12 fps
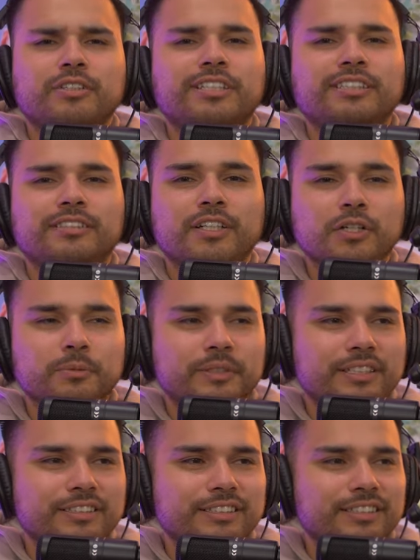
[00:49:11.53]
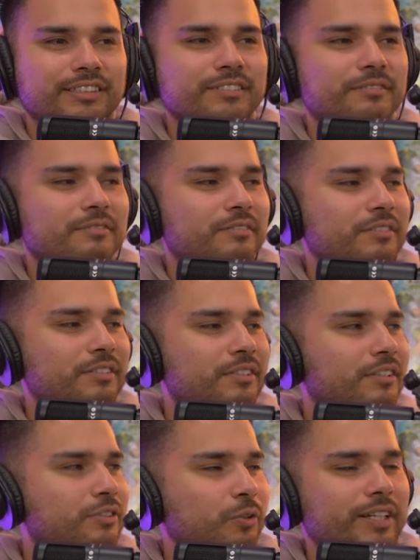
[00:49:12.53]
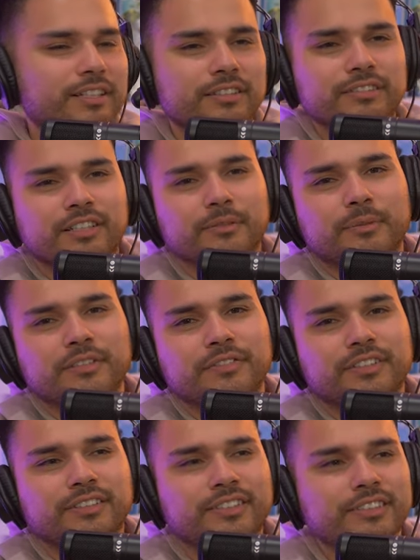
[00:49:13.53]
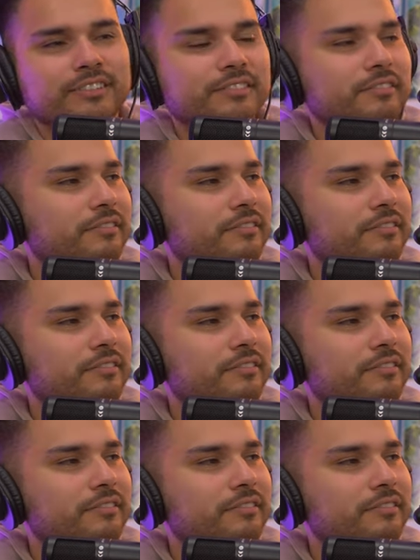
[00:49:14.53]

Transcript: oh, it's dope that you has Drake on your album. That's fucking tight.